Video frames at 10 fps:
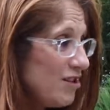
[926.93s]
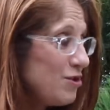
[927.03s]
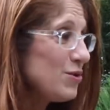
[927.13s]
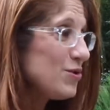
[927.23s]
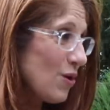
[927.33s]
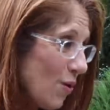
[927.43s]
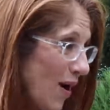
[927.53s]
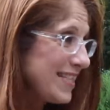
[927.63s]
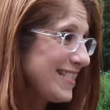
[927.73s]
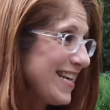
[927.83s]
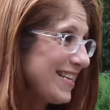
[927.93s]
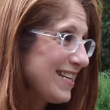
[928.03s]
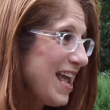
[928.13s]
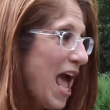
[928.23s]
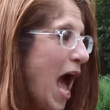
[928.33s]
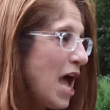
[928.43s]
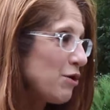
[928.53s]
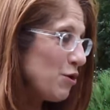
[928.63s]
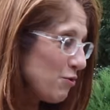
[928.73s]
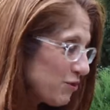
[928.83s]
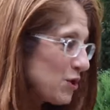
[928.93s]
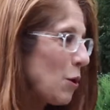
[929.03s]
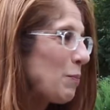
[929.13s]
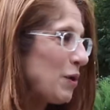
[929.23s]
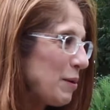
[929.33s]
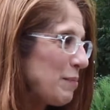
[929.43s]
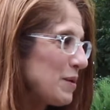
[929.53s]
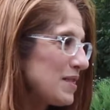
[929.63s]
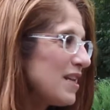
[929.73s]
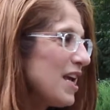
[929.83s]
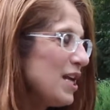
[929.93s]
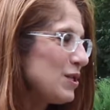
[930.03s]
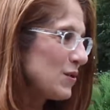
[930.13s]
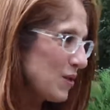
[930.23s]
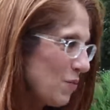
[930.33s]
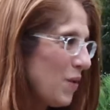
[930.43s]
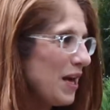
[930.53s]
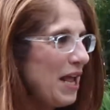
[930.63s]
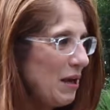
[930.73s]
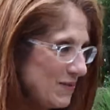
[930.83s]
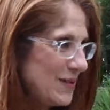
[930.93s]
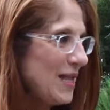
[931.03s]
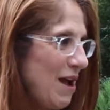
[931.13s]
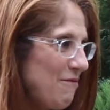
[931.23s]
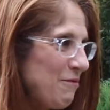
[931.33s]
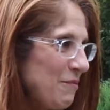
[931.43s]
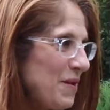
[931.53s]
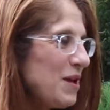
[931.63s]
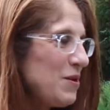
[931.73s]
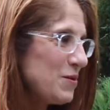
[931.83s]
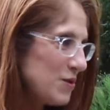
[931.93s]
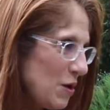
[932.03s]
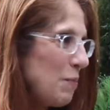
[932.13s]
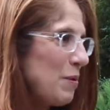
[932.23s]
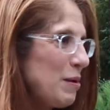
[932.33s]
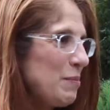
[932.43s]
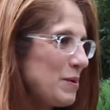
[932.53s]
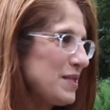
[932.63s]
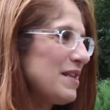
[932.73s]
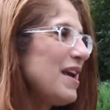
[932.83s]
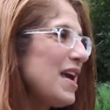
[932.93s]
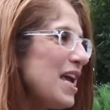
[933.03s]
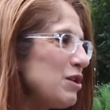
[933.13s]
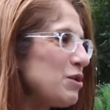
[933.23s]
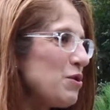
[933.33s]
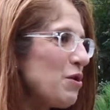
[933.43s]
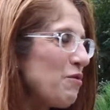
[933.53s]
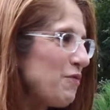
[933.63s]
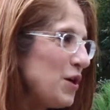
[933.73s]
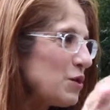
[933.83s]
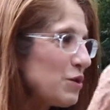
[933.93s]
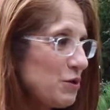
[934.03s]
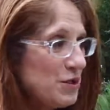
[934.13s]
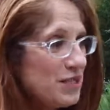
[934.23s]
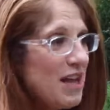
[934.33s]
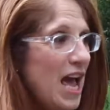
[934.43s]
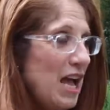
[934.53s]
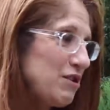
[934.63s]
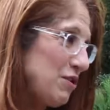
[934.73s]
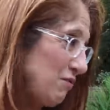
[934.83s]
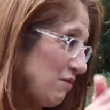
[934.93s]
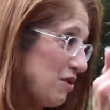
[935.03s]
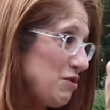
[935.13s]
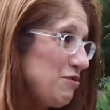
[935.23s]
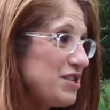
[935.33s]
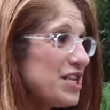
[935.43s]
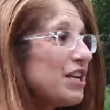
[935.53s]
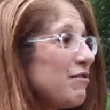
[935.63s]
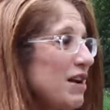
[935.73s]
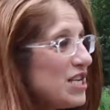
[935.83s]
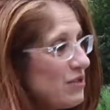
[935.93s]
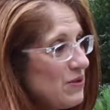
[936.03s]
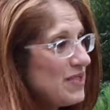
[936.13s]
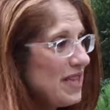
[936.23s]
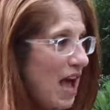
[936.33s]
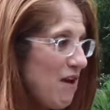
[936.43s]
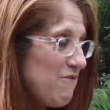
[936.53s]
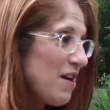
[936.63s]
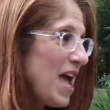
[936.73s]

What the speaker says: You sow a seed, and you sow purpose into someone else's life. You sow purpose into your futures and for your generation's life.